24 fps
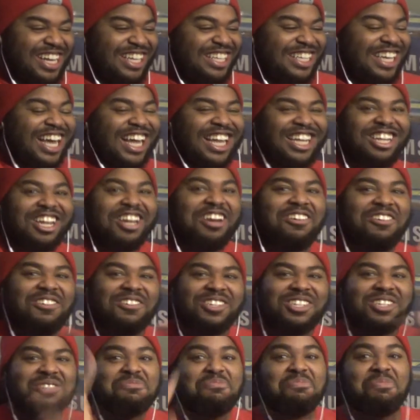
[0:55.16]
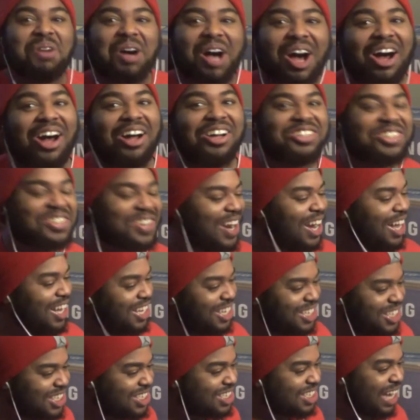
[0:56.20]
That little small
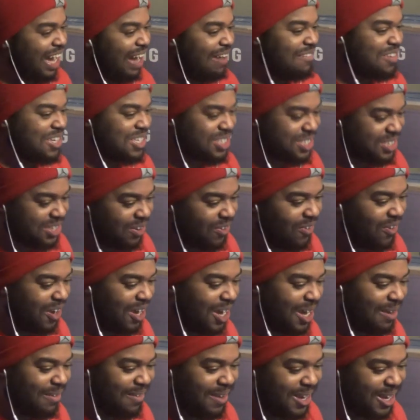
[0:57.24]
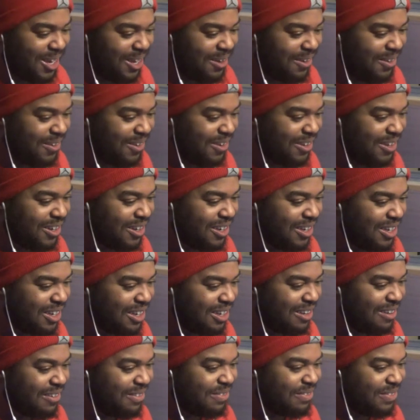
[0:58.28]
challenge just got me so hyped, yo.
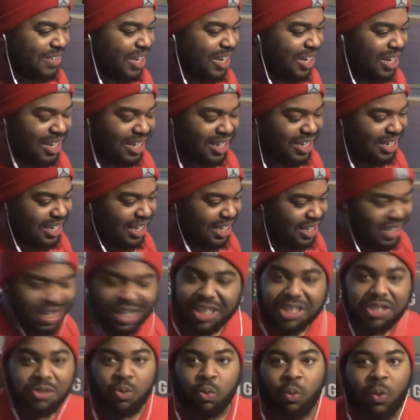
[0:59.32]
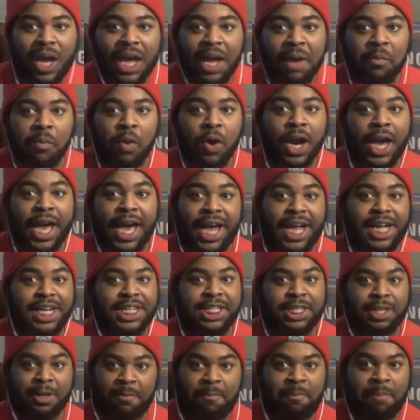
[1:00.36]
It looks way more
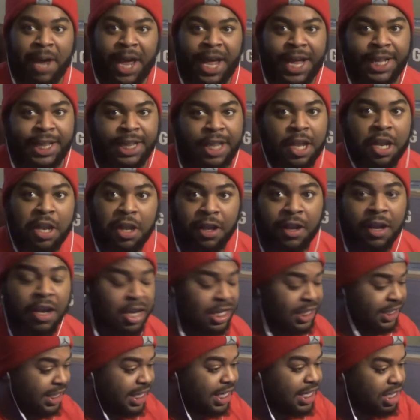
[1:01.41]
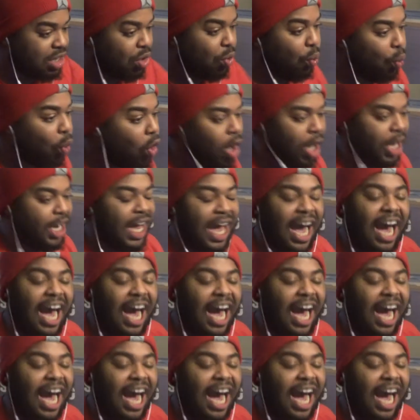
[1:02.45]
action-packed than Season 1,